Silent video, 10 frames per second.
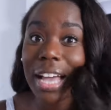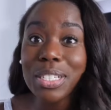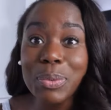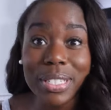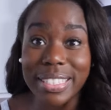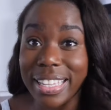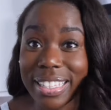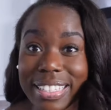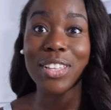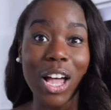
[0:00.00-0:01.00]
I just wanted to say
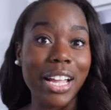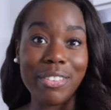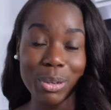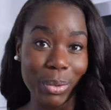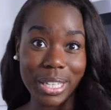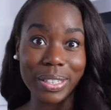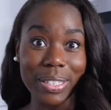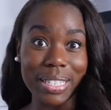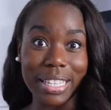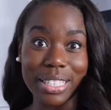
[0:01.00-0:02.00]
this, not every week
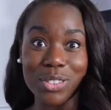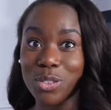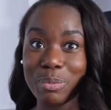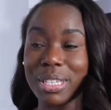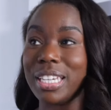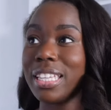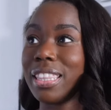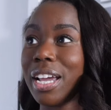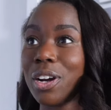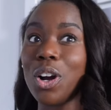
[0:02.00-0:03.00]
looks like this for me.
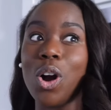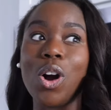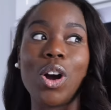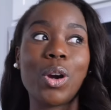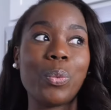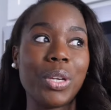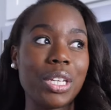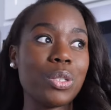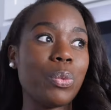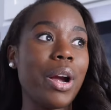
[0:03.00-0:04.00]
There are
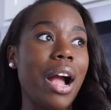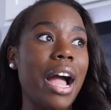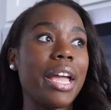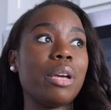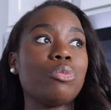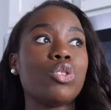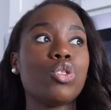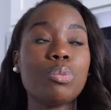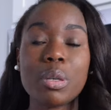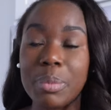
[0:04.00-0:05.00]
weeks where I am
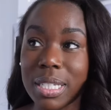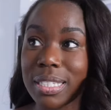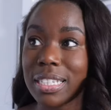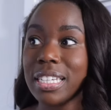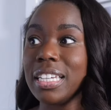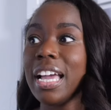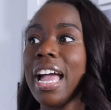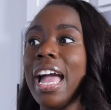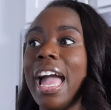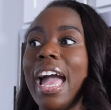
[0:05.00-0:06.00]
super busy
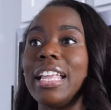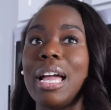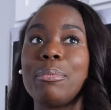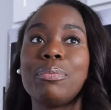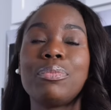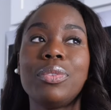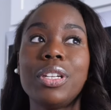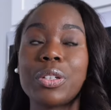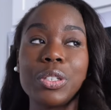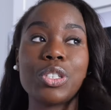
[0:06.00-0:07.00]
and I'm
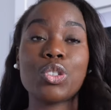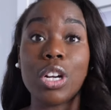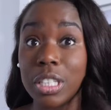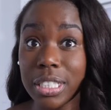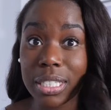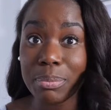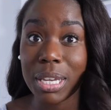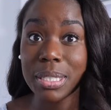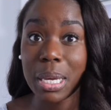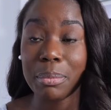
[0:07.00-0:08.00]
literally struggling to
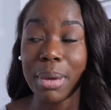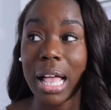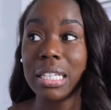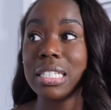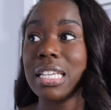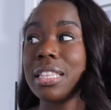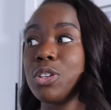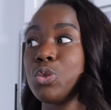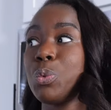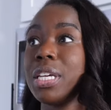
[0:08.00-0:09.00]
maintain balance, and
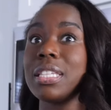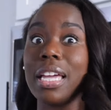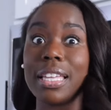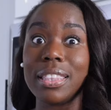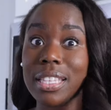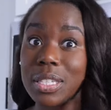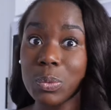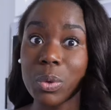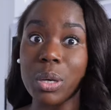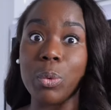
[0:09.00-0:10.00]
there's weeks like
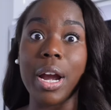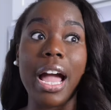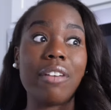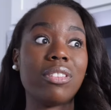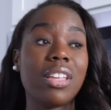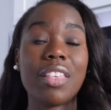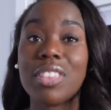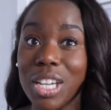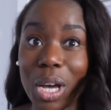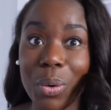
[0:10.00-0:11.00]
this week where I have
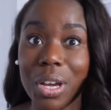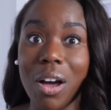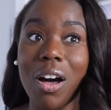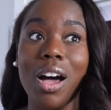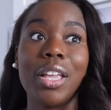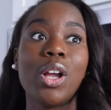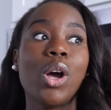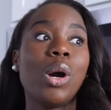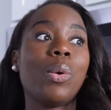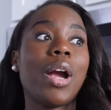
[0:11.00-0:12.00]
nothing going on,
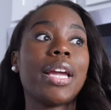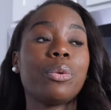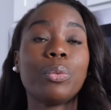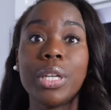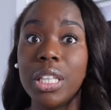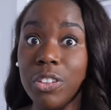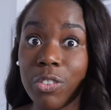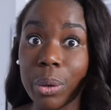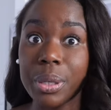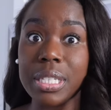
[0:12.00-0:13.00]
where I can really
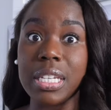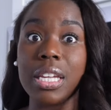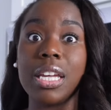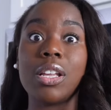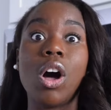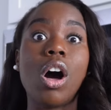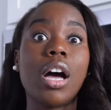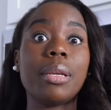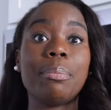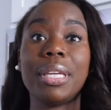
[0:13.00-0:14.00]
focus in
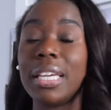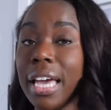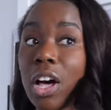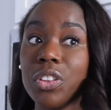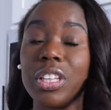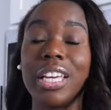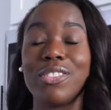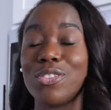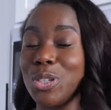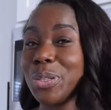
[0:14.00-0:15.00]
on being healthy
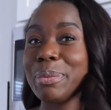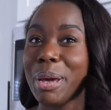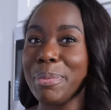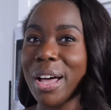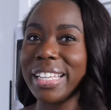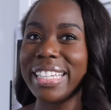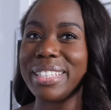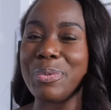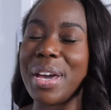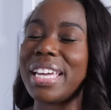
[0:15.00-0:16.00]
and fueling my body in
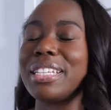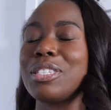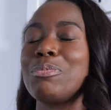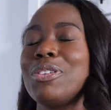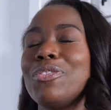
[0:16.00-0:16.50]
the way it needs to be